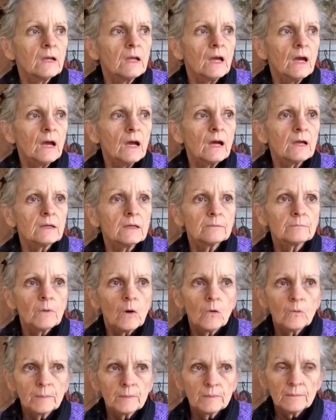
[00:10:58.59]
am
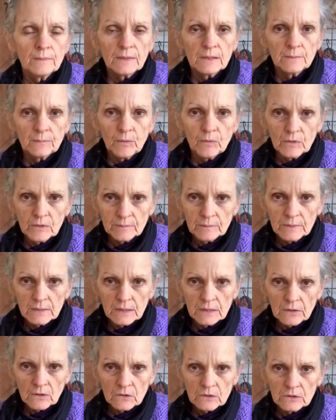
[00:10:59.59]
open by
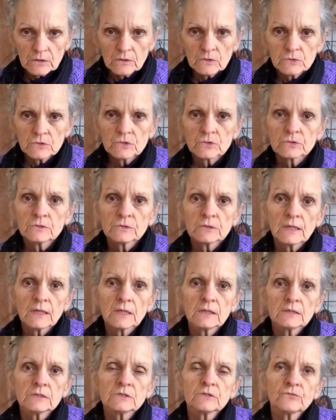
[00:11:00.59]
appointment on those 2
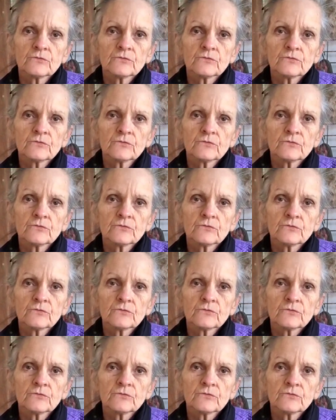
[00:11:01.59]
days